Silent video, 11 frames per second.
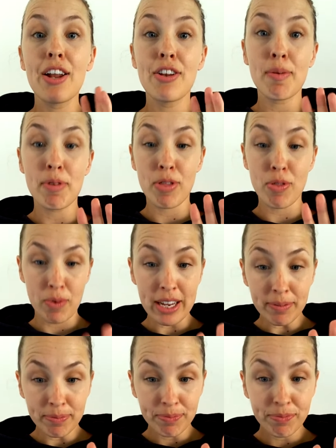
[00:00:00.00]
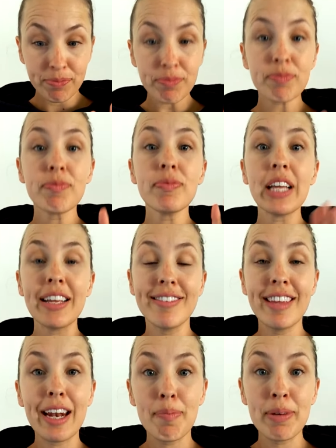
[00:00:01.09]
Number 3,
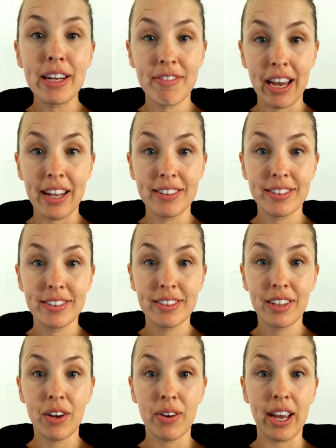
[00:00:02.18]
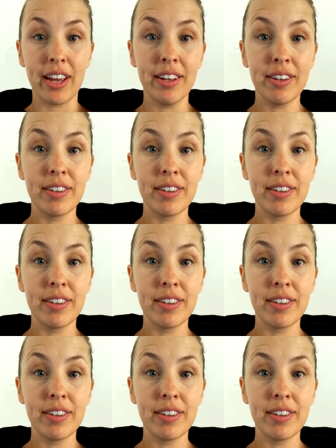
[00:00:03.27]
set up in advance, okay?